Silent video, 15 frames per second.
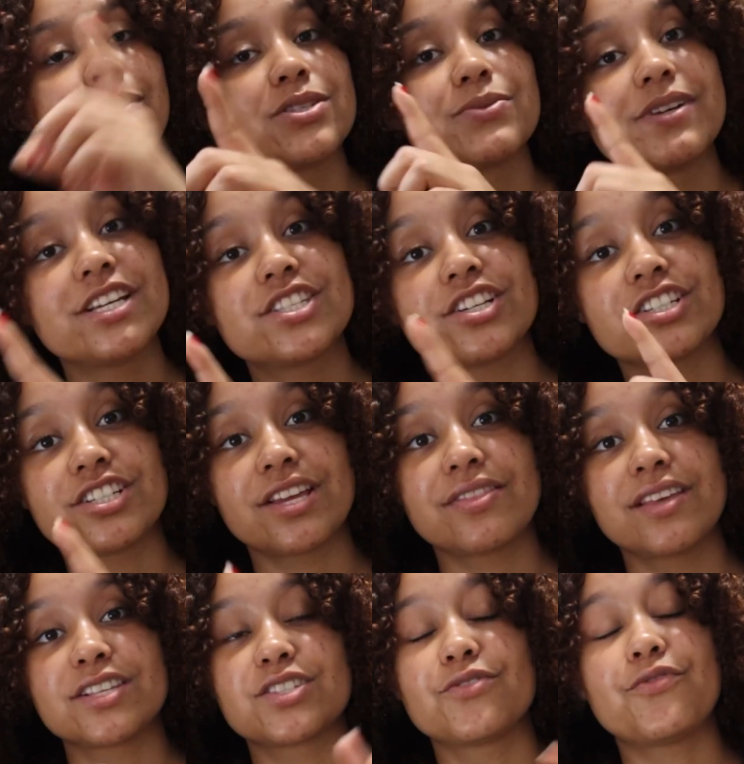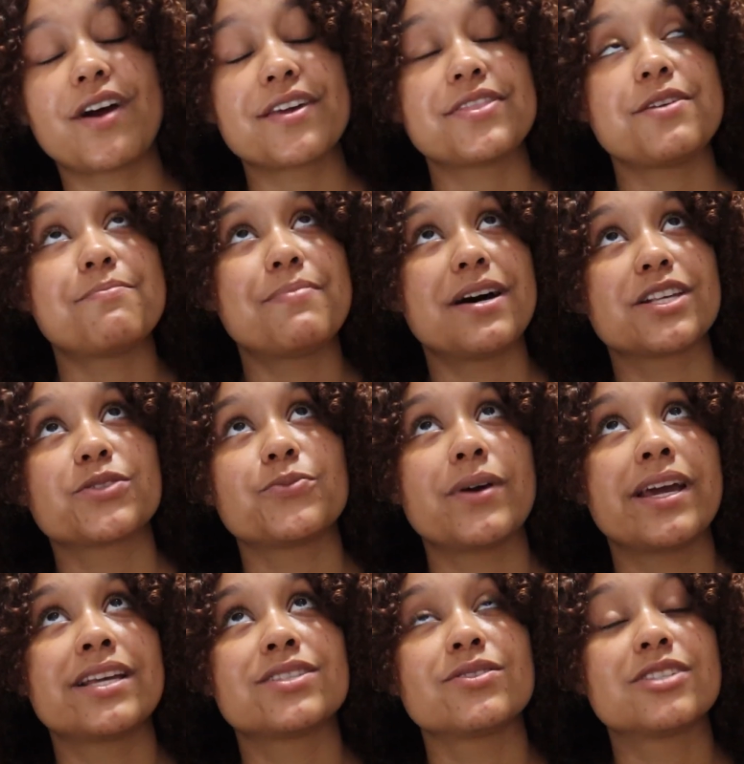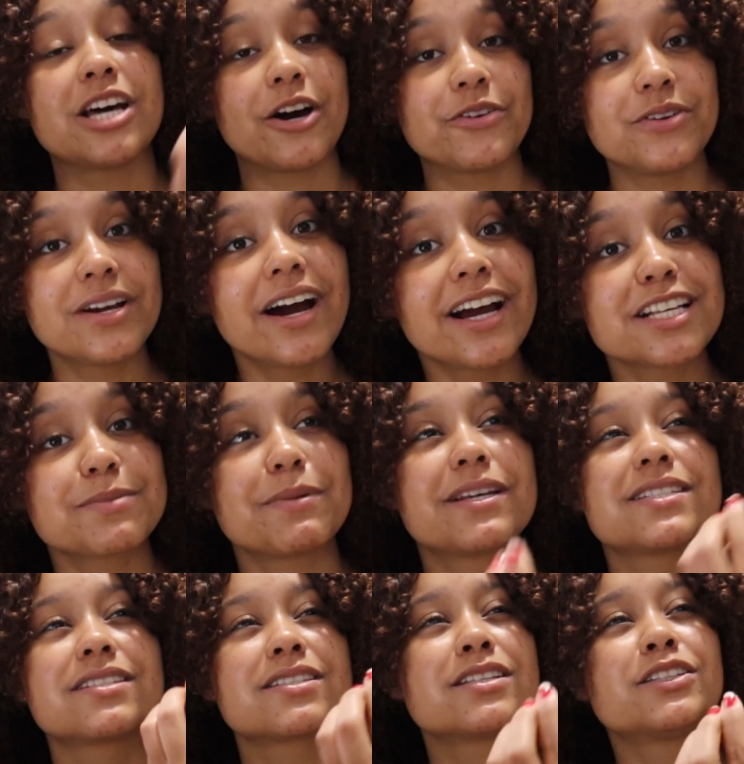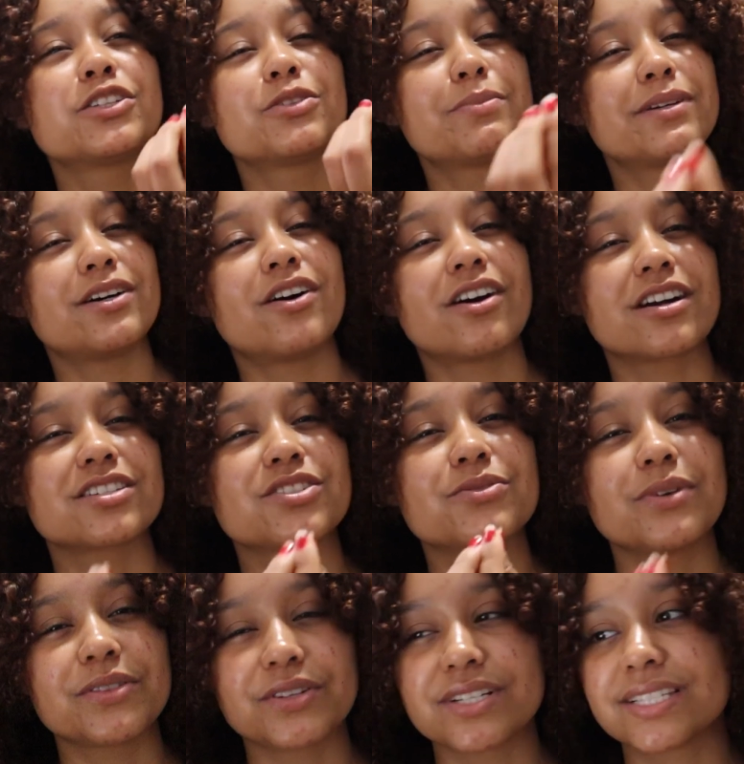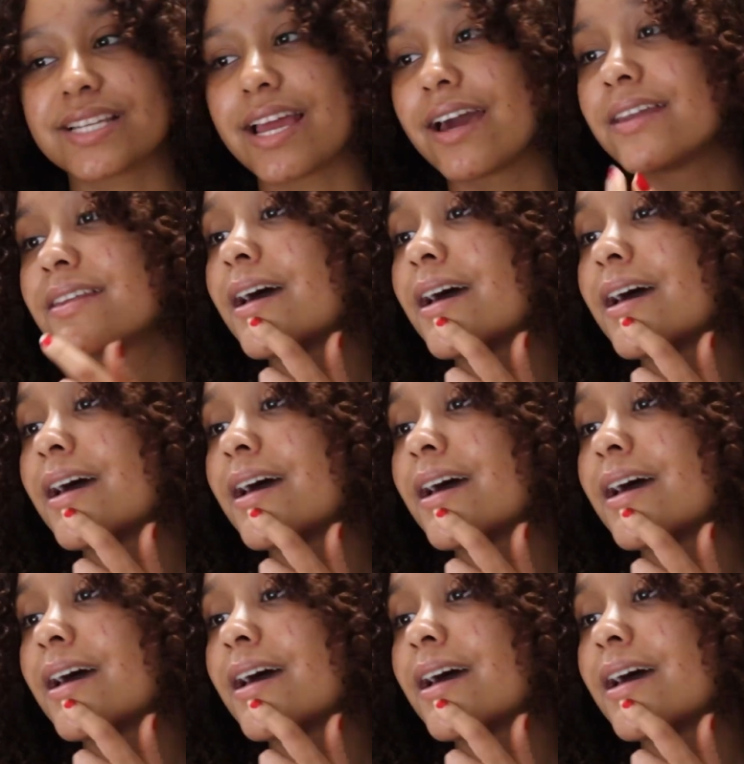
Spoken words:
was researching this to find the best way to tell you guys because it's a little bit hard to understand,